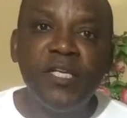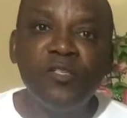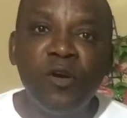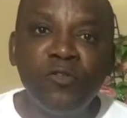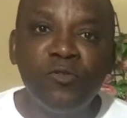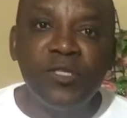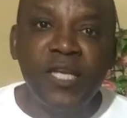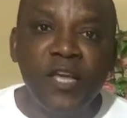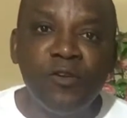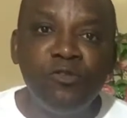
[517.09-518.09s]
It's going to
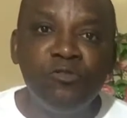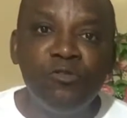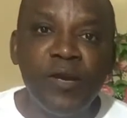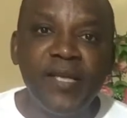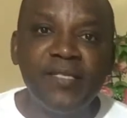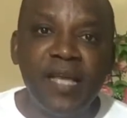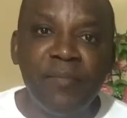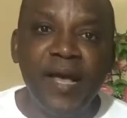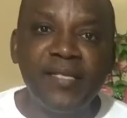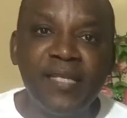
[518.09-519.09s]
take you through a
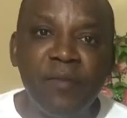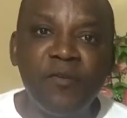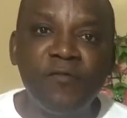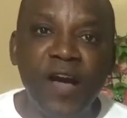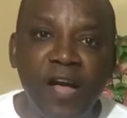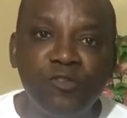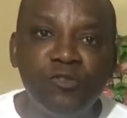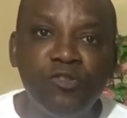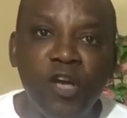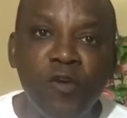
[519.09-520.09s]
step-by-step of how
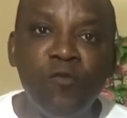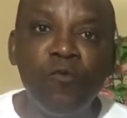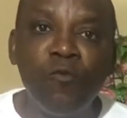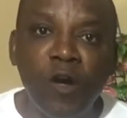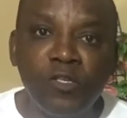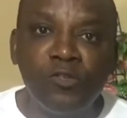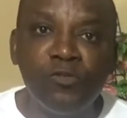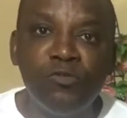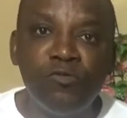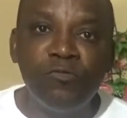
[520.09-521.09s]
to join, what
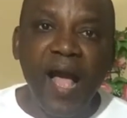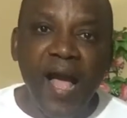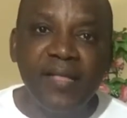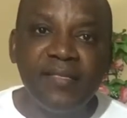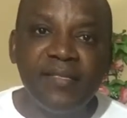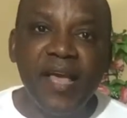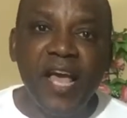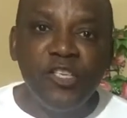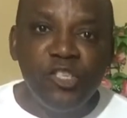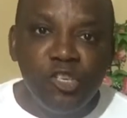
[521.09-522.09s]
to do, and
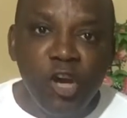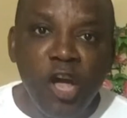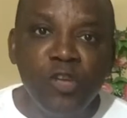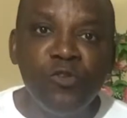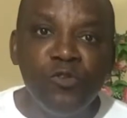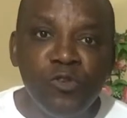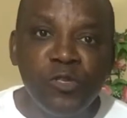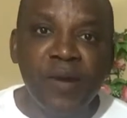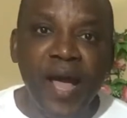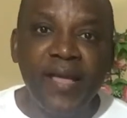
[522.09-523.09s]
ensure you
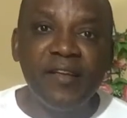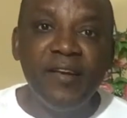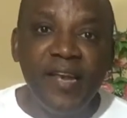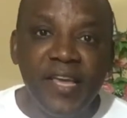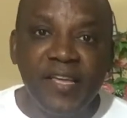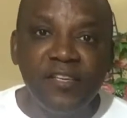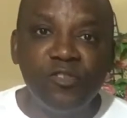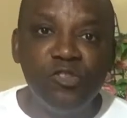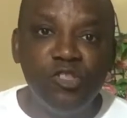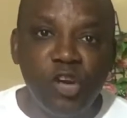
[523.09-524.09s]
use my link
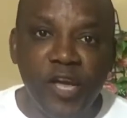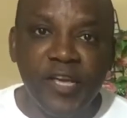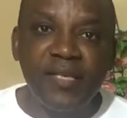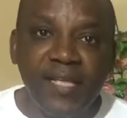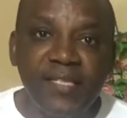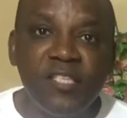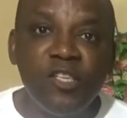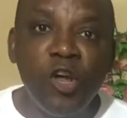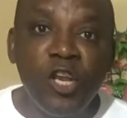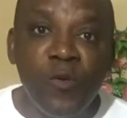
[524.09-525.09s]
to join. That is
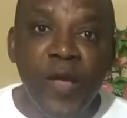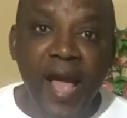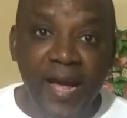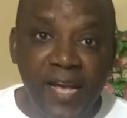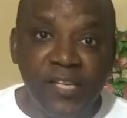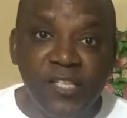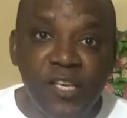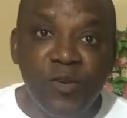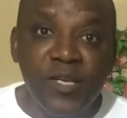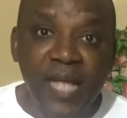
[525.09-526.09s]
the only way I can
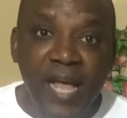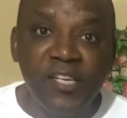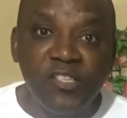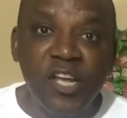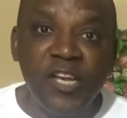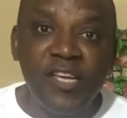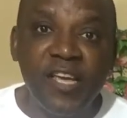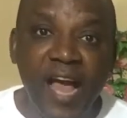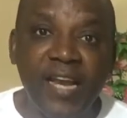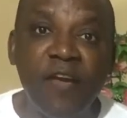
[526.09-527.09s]
see you inside the
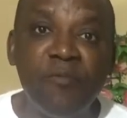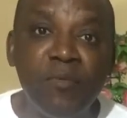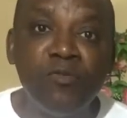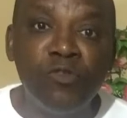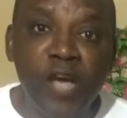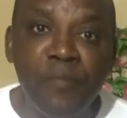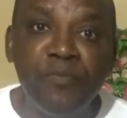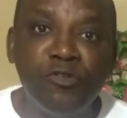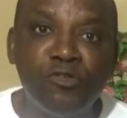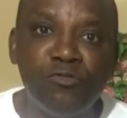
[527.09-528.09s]
training and I'll be able to
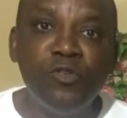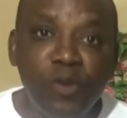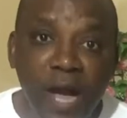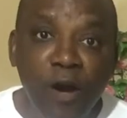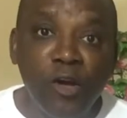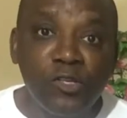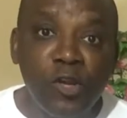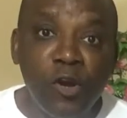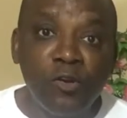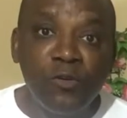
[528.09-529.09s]
help you through. You can
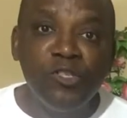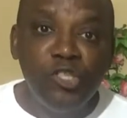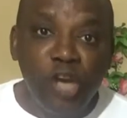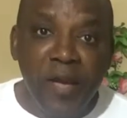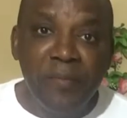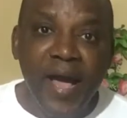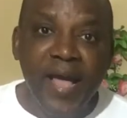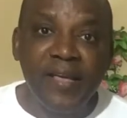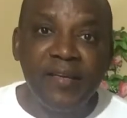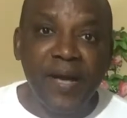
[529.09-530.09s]
also join
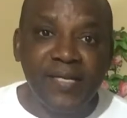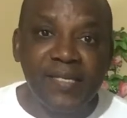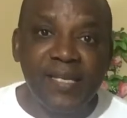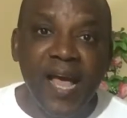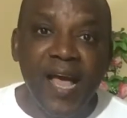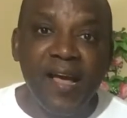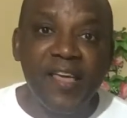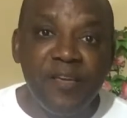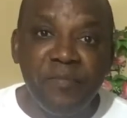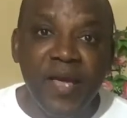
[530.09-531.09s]
my personal
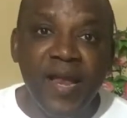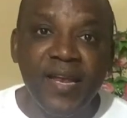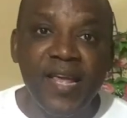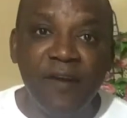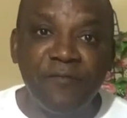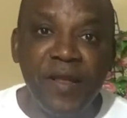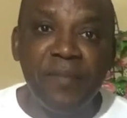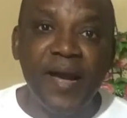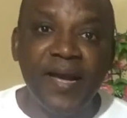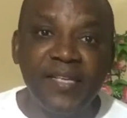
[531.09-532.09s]
email
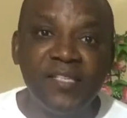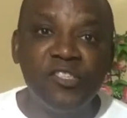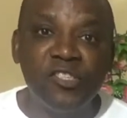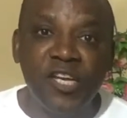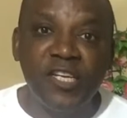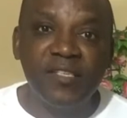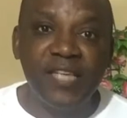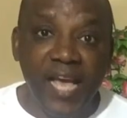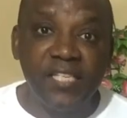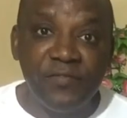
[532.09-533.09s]
affiliate marketing training
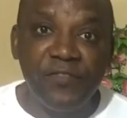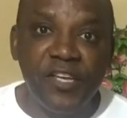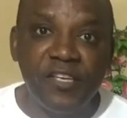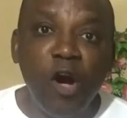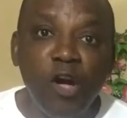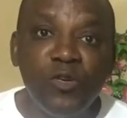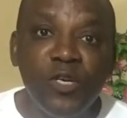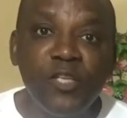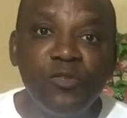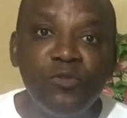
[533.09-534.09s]
that is free. All you
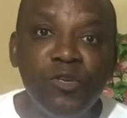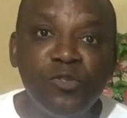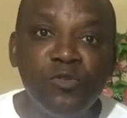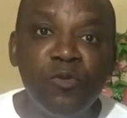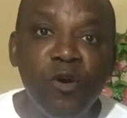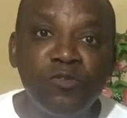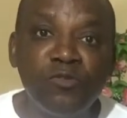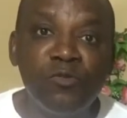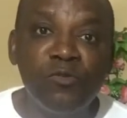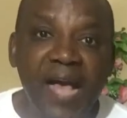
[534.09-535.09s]
need to do is to go
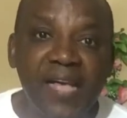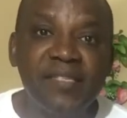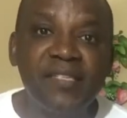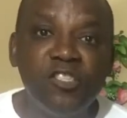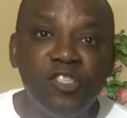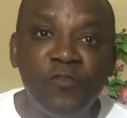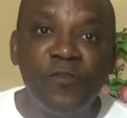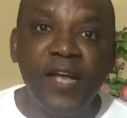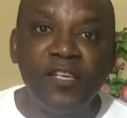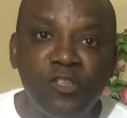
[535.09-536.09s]
to
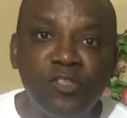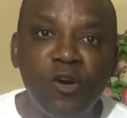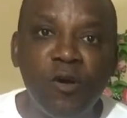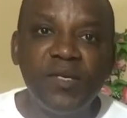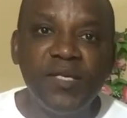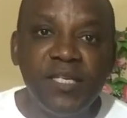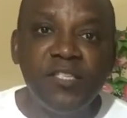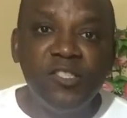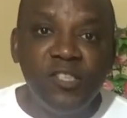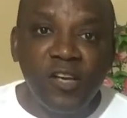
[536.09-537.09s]
askjofa.com. It
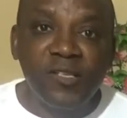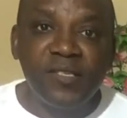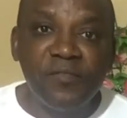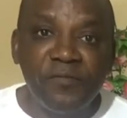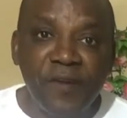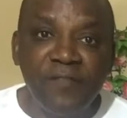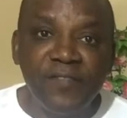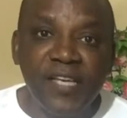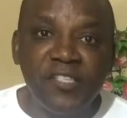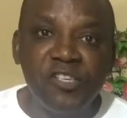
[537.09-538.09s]
is just 5
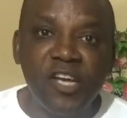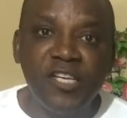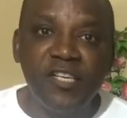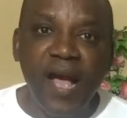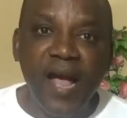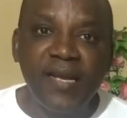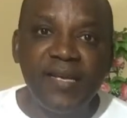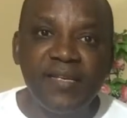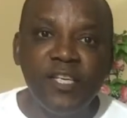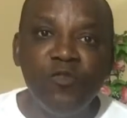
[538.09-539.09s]
days training
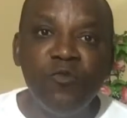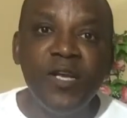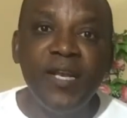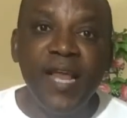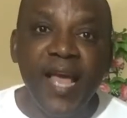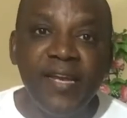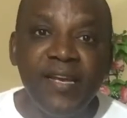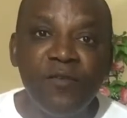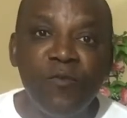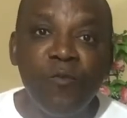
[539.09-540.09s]
and you will
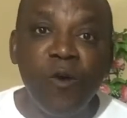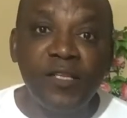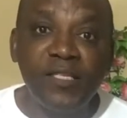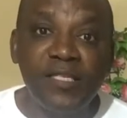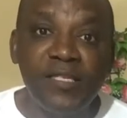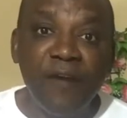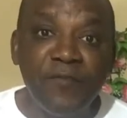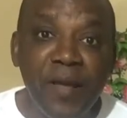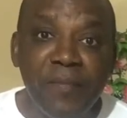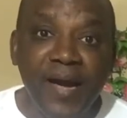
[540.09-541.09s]
learn what
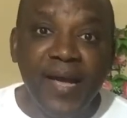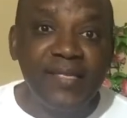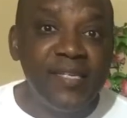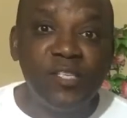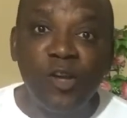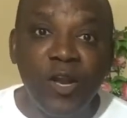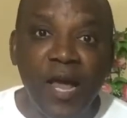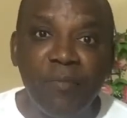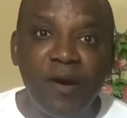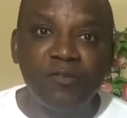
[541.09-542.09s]
affiliate marketing is
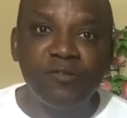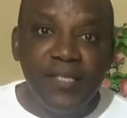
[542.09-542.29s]
all about.